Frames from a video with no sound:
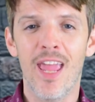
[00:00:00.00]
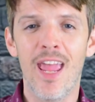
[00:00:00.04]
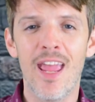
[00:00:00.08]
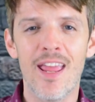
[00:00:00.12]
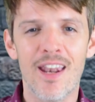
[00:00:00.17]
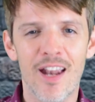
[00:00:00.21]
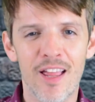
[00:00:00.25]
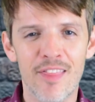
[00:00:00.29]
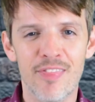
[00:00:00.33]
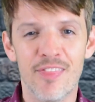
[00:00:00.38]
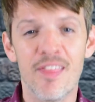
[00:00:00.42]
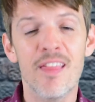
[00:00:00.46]

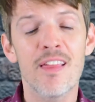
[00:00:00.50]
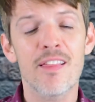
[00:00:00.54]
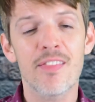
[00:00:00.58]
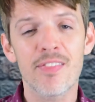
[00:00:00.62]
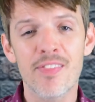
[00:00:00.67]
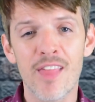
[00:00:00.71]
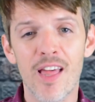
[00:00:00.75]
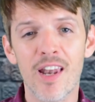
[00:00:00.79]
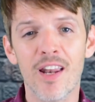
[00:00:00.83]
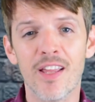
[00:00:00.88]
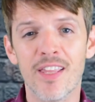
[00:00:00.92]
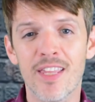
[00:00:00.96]
And I
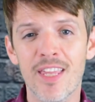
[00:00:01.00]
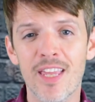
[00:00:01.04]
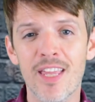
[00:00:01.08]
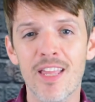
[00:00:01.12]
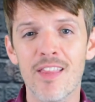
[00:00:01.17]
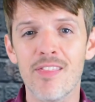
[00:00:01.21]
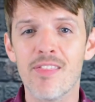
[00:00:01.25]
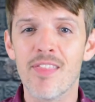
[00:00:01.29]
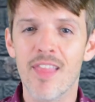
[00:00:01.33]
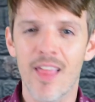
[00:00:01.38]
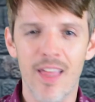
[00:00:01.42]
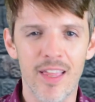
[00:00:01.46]
think that,
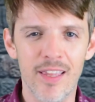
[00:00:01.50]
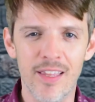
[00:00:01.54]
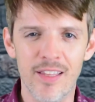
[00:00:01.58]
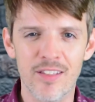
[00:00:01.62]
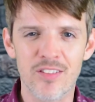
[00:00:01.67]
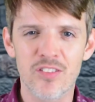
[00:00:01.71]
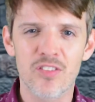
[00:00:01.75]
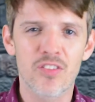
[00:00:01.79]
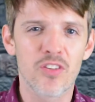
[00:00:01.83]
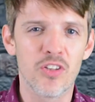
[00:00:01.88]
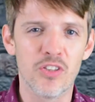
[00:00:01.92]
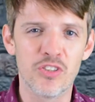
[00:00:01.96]
again, that
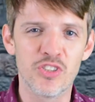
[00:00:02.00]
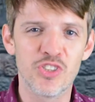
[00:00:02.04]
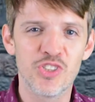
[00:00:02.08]
it's to